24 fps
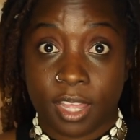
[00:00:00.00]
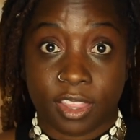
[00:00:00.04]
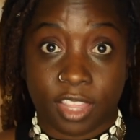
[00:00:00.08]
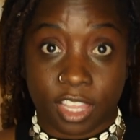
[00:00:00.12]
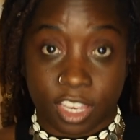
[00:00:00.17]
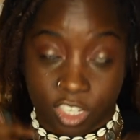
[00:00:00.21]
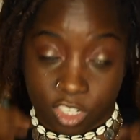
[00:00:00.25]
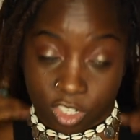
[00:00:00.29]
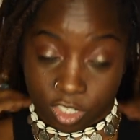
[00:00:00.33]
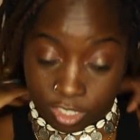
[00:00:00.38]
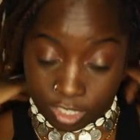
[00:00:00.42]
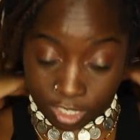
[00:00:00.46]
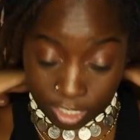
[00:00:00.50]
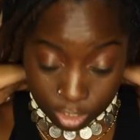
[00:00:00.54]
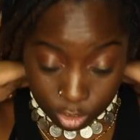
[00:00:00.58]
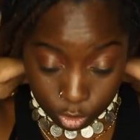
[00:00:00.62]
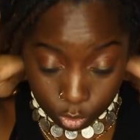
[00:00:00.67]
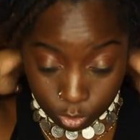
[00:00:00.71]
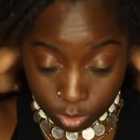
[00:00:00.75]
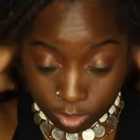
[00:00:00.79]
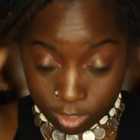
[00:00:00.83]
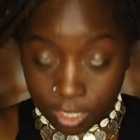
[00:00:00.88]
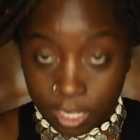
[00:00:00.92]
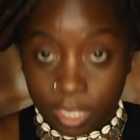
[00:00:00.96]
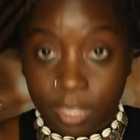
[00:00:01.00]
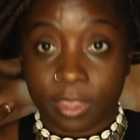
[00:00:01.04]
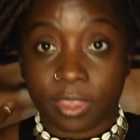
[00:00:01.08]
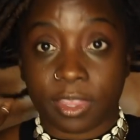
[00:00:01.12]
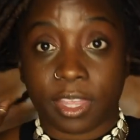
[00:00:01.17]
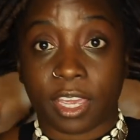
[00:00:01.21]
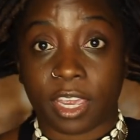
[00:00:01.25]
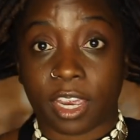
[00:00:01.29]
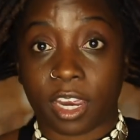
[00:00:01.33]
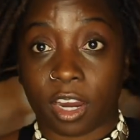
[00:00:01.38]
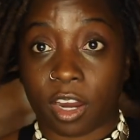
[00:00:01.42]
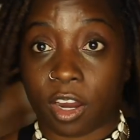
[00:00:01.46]
They just let you sit
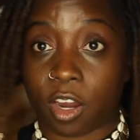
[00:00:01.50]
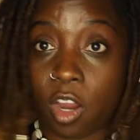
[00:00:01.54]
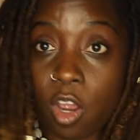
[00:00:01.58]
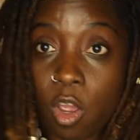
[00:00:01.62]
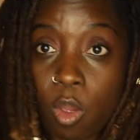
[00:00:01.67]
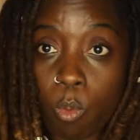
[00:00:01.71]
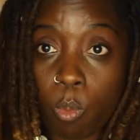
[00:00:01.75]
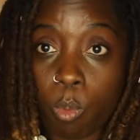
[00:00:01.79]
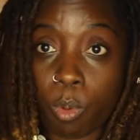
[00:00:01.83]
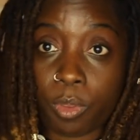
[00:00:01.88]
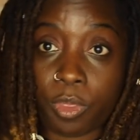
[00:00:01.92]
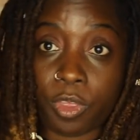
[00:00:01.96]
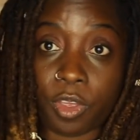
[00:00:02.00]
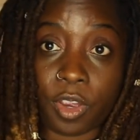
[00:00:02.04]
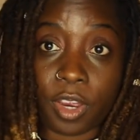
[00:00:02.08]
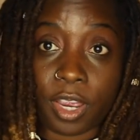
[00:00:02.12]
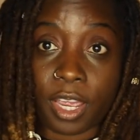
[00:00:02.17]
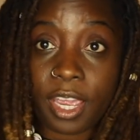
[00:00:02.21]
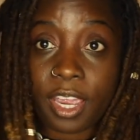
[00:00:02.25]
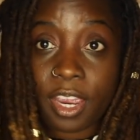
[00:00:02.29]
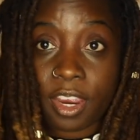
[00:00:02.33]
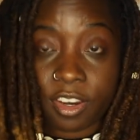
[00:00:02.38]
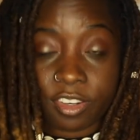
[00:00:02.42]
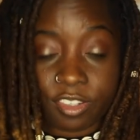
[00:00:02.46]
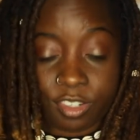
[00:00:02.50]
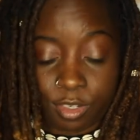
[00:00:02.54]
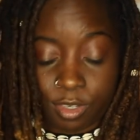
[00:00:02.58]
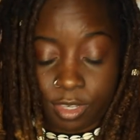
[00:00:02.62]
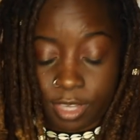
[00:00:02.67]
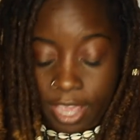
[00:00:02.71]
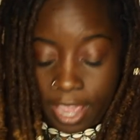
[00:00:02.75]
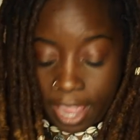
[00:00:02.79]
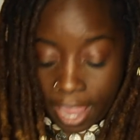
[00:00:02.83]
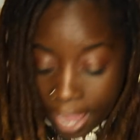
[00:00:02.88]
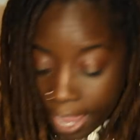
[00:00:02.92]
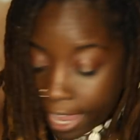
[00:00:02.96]
there with your hair
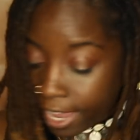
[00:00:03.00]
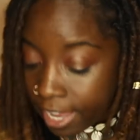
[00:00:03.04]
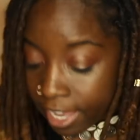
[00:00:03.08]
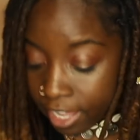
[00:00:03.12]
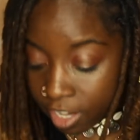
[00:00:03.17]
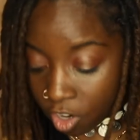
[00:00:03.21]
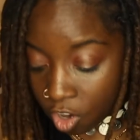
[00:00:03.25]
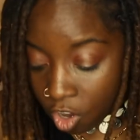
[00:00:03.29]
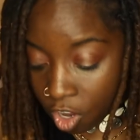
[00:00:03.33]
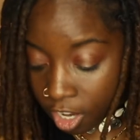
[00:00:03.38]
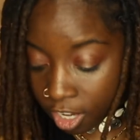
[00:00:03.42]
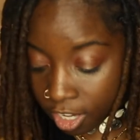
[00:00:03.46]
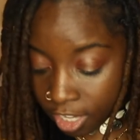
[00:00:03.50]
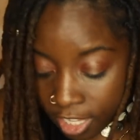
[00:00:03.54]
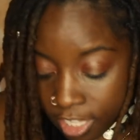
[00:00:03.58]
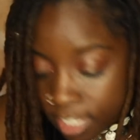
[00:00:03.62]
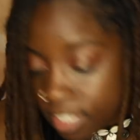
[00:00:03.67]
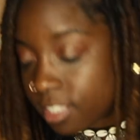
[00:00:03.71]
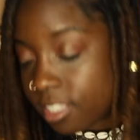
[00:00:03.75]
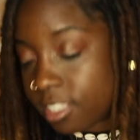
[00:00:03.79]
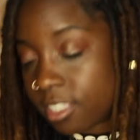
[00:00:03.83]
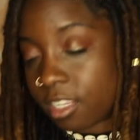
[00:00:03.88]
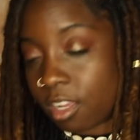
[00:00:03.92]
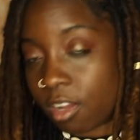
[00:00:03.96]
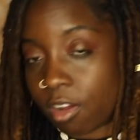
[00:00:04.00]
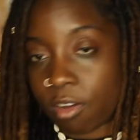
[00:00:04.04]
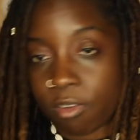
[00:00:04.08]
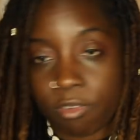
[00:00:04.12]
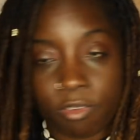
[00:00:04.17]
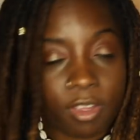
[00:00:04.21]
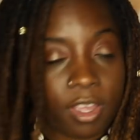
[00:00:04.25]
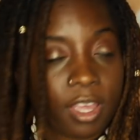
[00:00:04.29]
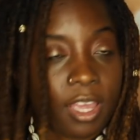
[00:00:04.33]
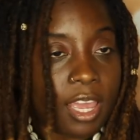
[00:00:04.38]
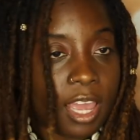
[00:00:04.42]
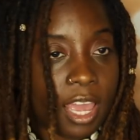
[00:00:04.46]
just hanging all in
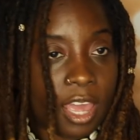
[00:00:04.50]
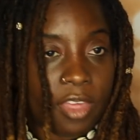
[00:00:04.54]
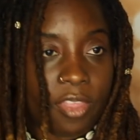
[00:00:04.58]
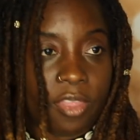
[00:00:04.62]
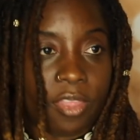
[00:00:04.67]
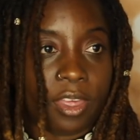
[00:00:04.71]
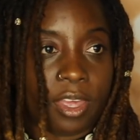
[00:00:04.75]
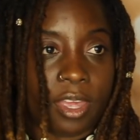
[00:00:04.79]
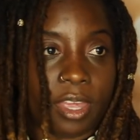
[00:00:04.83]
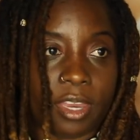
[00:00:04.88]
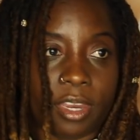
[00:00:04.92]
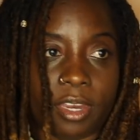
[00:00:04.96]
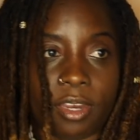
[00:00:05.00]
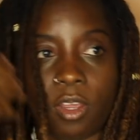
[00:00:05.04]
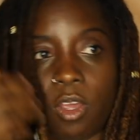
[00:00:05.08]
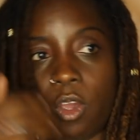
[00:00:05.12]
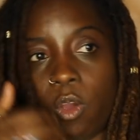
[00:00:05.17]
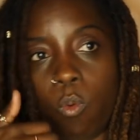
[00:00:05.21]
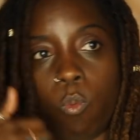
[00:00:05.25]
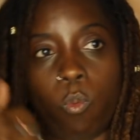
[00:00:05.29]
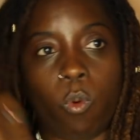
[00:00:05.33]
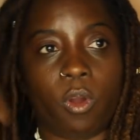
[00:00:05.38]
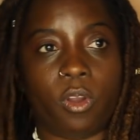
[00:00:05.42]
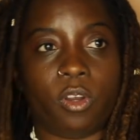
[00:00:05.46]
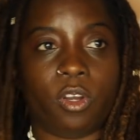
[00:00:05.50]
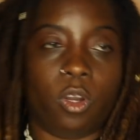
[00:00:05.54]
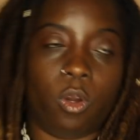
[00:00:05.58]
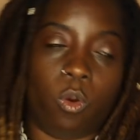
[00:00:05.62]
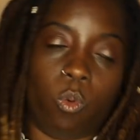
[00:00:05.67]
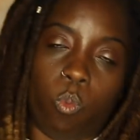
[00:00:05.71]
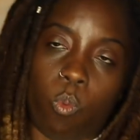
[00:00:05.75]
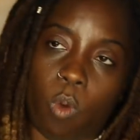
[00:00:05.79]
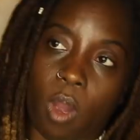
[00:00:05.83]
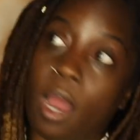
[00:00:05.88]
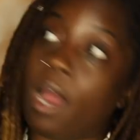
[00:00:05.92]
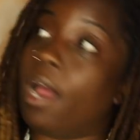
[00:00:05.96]
stuff and then
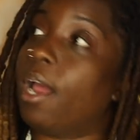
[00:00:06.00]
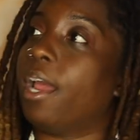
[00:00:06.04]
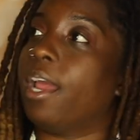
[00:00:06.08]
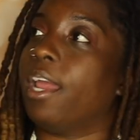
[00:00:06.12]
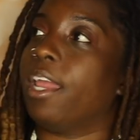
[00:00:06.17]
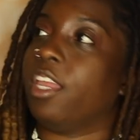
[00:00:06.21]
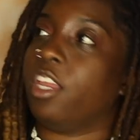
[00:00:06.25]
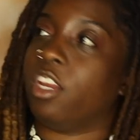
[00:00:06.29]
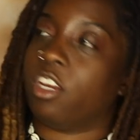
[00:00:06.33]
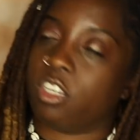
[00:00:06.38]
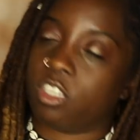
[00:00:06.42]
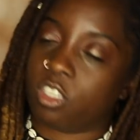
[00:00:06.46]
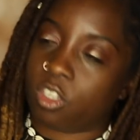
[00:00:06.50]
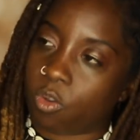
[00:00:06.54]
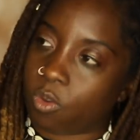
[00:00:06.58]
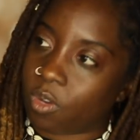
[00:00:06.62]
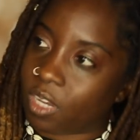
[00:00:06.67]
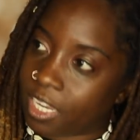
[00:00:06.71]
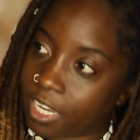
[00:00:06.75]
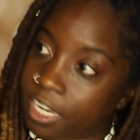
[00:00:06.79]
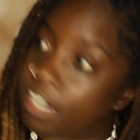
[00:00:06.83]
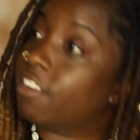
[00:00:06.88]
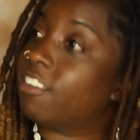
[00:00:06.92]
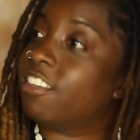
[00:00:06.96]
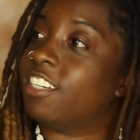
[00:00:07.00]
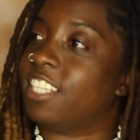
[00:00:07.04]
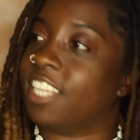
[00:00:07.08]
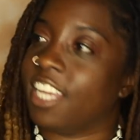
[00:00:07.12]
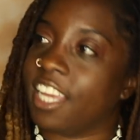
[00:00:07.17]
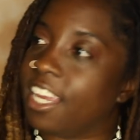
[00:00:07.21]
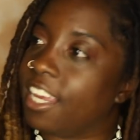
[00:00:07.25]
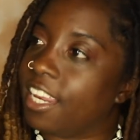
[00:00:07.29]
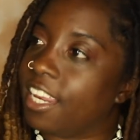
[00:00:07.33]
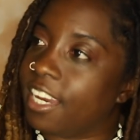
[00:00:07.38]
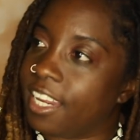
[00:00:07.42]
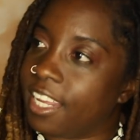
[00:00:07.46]
wonder why you're so
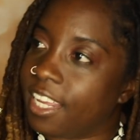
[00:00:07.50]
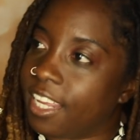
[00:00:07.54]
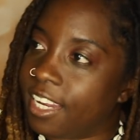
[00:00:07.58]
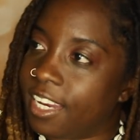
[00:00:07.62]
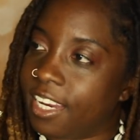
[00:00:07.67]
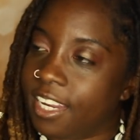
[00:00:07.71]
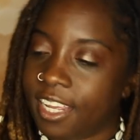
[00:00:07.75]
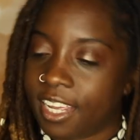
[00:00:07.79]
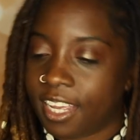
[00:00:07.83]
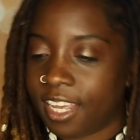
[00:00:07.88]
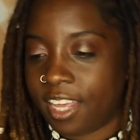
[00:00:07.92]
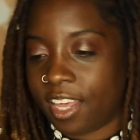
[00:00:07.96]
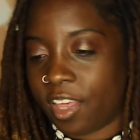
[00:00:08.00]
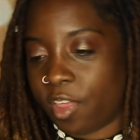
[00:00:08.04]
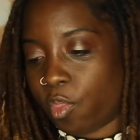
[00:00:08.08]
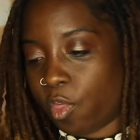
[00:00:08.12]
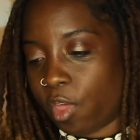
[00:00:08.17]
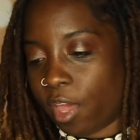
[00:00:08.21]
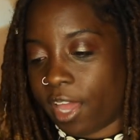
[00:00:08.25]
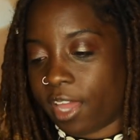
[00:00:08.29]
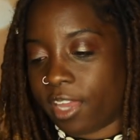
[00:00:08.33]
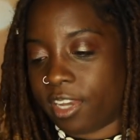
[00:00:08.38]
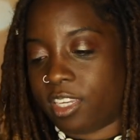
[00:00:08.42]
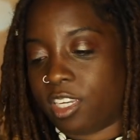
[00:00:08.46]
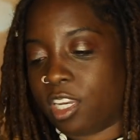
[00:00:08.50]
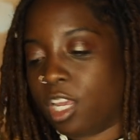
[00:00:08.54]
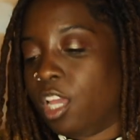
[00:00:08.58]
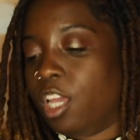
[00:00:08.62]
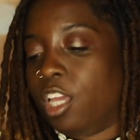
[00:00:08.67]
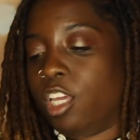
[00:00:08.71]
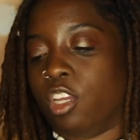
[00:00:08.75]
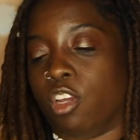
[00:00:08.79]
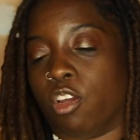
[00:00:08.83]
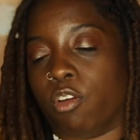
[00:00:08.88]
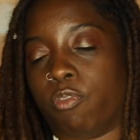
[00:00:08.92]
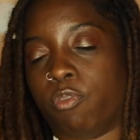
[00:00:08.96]
irritated that
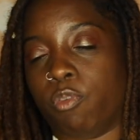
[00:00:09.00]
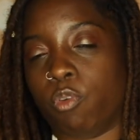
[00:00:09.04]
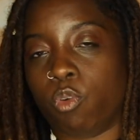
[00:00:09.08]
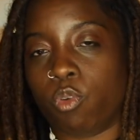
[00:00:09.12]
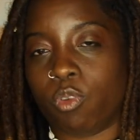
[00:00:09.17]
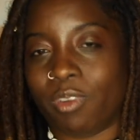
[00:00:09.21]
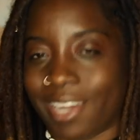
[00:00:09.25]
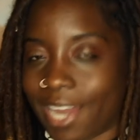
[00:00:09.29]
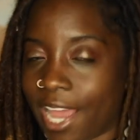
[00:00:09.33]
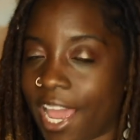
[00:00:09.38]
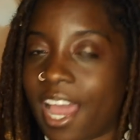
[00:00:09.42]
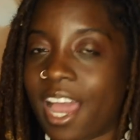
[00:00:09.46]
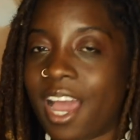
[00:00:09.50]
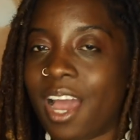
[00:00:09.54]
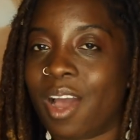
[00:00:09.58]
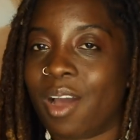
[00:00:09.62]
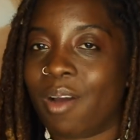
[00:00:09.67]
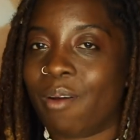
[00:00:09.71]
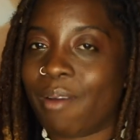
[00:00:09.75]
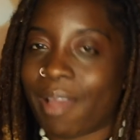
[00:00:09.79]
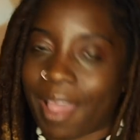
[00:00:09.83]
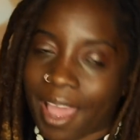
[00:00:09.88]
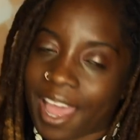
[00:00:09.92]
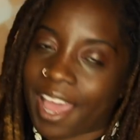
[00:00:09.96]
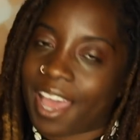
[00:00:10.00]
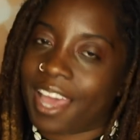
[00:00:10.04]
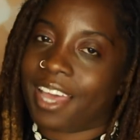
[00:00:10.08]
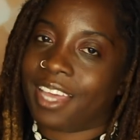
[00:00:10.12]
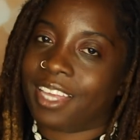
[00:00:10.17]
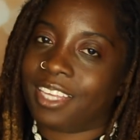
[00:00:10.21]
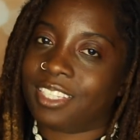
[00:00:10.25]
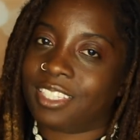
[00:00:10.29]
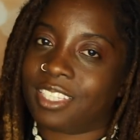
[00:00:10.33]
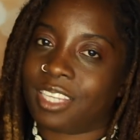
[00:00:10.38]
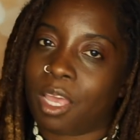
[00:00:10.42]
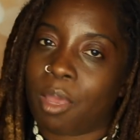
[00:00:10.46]
your food now
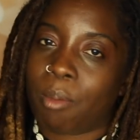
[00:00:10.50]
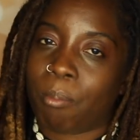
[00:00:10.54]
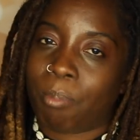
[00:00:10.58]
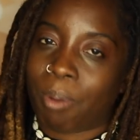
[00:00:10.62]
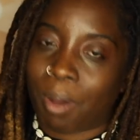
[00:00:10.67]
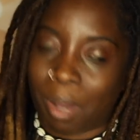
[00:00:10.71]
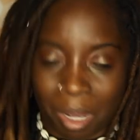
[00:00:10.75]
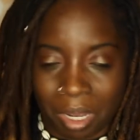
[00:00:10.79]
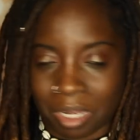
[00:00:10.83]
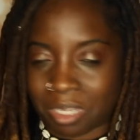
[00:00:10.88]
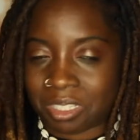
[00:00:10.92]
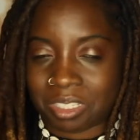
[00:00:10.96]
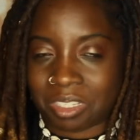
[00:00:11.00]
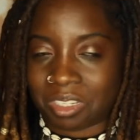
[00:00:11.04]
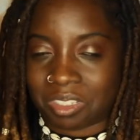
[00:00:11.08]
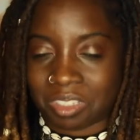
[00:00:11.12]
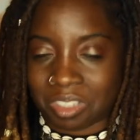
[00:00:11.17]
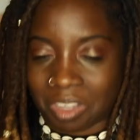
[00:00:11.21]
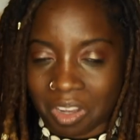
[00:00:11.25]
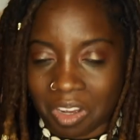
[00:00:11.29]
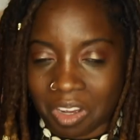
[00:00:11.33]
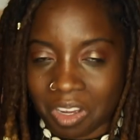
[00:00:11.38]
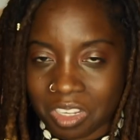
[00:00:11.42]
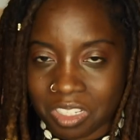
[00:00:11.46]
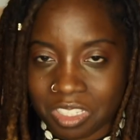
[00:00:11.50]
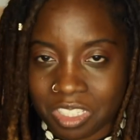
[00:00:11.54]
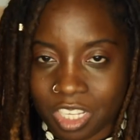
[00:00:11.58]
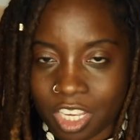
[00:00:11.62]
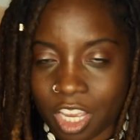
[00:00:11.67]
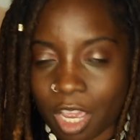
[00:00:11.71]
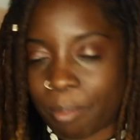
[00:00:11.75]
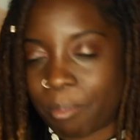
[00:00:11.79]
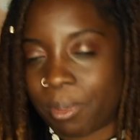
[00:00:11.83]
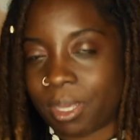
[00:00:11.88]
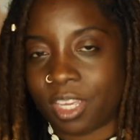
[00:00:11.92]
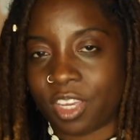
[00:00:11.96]
has pasta sauce.
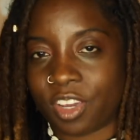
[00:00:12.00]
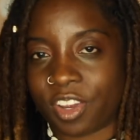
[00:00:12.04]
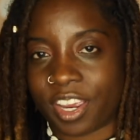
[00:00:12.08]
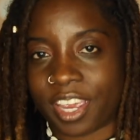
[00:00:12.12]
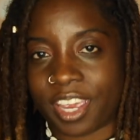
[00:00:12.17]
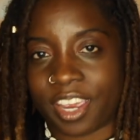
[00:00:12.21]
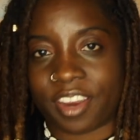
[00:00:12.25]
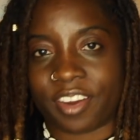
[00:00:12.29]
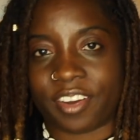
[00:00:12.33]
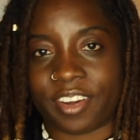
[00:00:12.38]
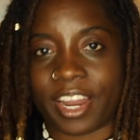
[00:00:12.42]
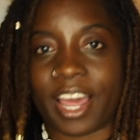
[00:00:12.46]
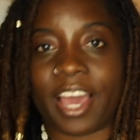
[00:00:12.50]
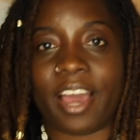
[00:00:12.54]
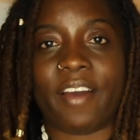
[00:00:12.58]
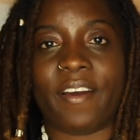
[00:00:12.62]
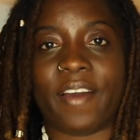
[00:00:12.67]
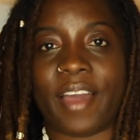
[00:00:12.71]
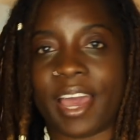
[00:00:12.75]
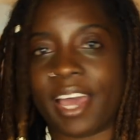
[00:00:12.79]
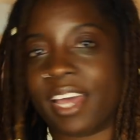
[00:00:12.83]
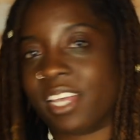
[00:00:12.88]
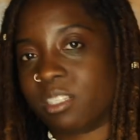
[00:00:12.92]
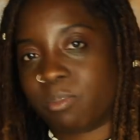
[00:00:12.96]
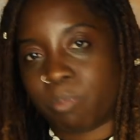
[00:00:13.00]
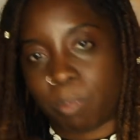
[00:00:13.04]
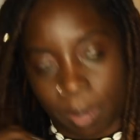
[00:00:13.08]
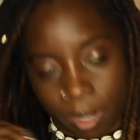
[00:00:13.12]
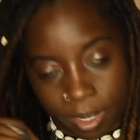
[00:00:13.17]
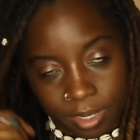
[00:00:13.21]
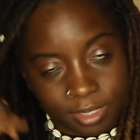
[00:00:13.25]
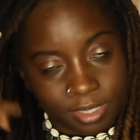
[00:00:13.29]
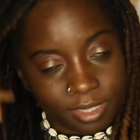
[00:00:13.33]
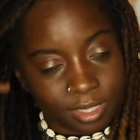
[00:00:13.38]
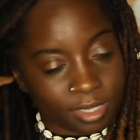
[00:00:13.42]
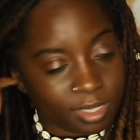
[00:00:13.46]
I mean, your hair now has
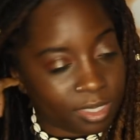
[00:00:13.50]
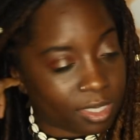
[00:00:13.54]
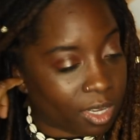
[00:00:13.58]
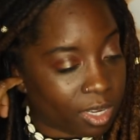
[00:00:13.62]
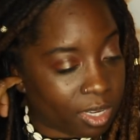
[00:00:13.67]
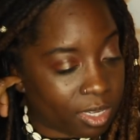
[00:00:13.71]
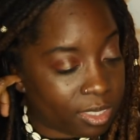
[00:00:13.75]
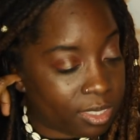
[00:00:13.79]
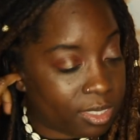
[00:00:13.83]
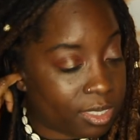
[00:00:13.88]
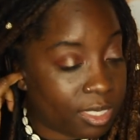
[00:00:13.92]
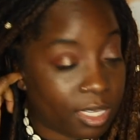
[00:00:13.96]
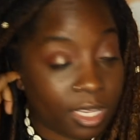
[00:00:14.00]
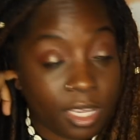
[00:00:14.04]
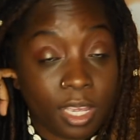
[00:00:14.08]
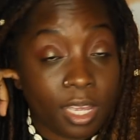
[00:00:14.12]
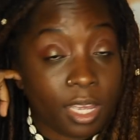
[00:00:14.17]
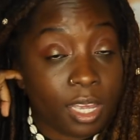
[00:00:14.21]
pasta sauce.